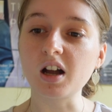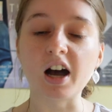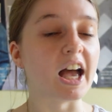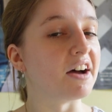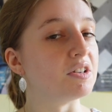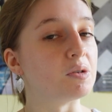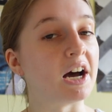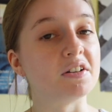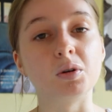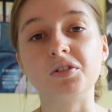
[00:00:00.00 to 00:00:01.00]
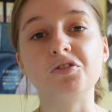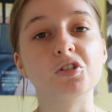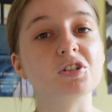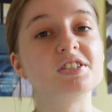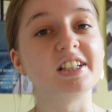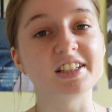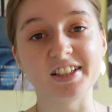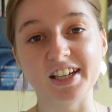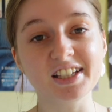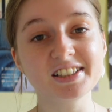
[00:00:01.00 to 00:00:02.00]
I haven't had one for 6
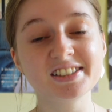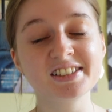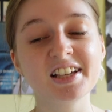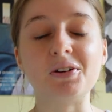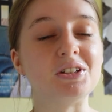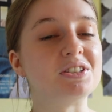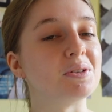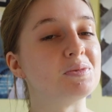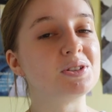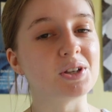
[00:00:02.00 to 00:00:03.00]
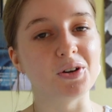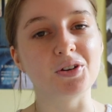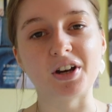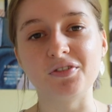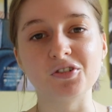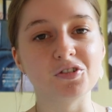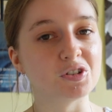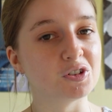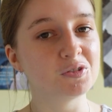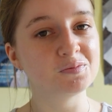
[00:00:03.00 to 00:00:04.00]
years, which I'm so grateful
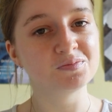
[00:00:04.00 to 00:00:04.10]
for.